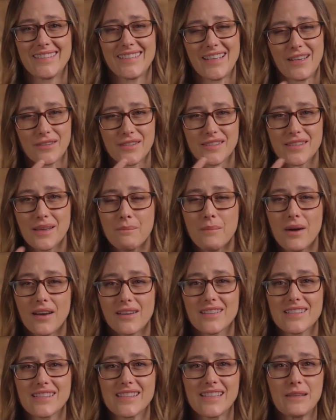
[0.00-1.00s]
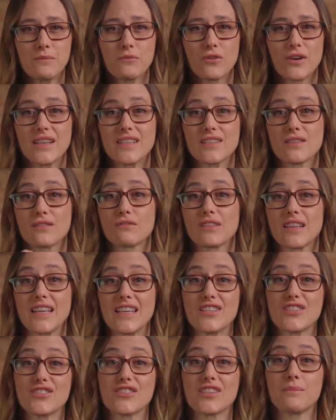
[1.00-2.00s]
Now, some models lean more into the
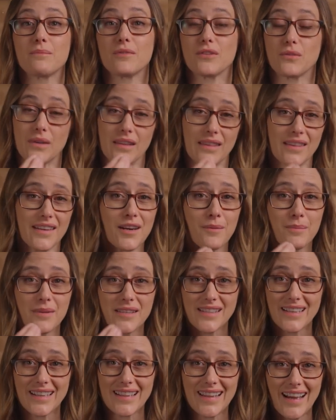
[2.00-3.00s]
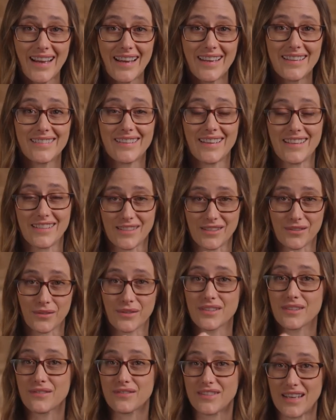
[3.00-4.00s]
relationship between therapist and client as a
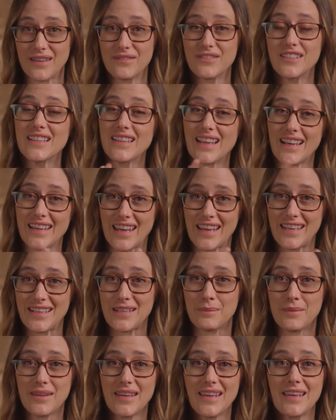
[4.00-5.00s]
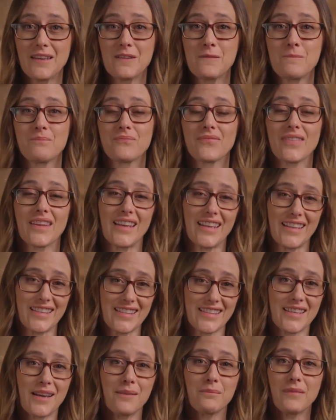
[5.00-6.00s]
source of safety, like AEDP,
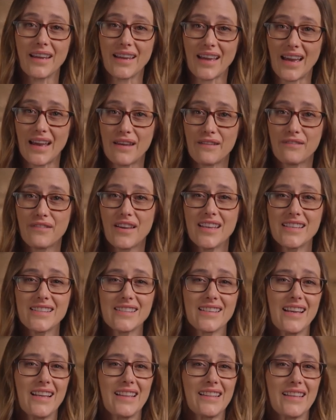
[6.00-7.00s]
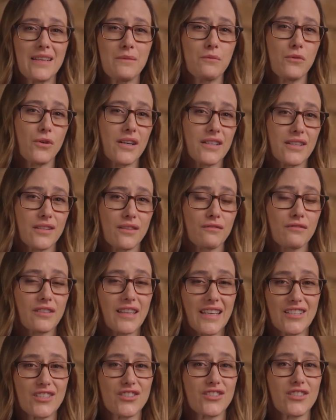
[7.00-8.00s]
and some, like IFS, lean more into the
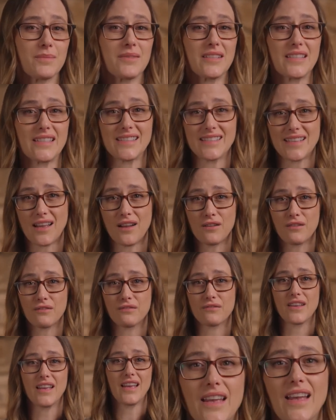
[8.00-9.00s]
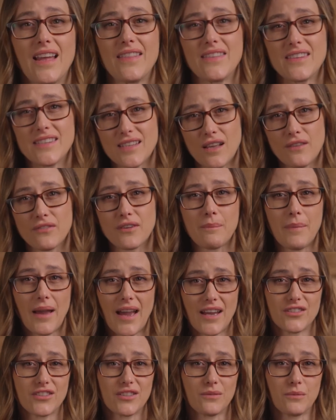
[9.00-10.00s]
relationship to self and the self
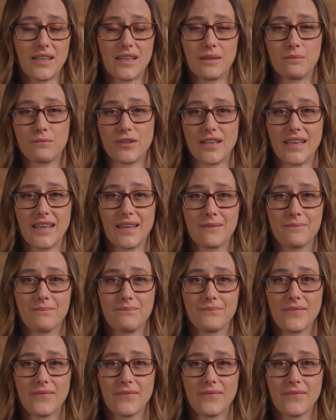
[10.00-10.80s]
compassion we can bring.